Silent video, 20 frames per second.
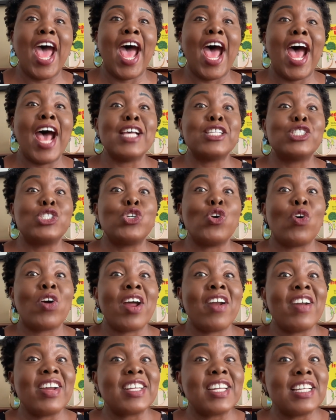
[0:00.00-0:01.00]
As your
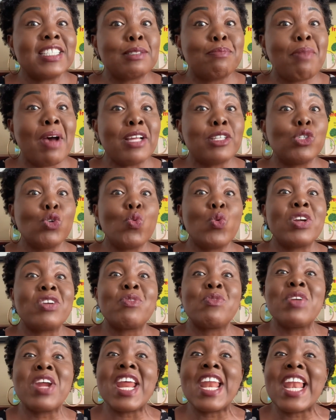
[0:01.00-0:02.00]
characters battle with
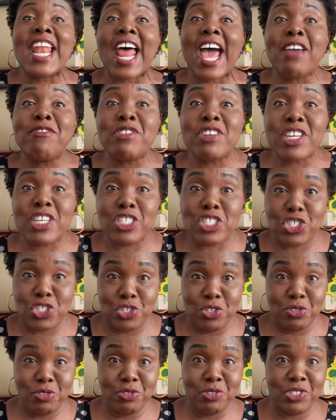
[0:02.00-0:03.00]
real-life
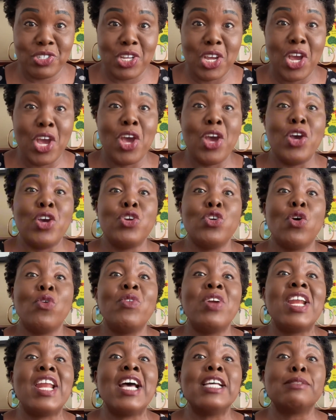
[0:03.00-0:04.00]
issues, Your
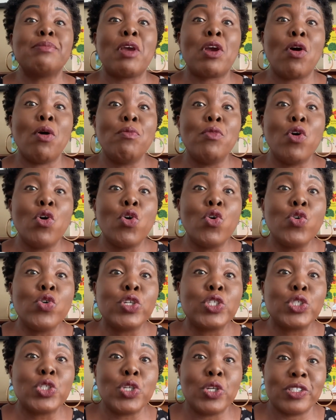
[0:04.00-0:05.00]
readers become hooked
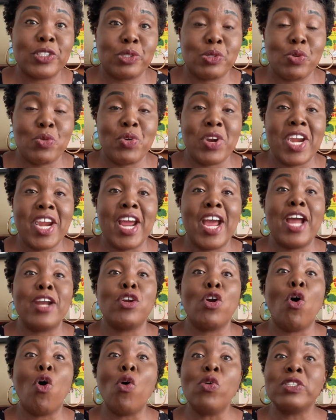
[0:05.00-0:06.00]
to your story and
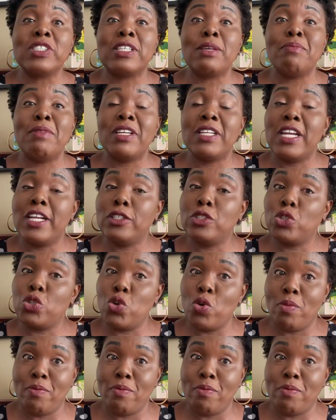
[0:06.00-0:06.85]
ultimately to your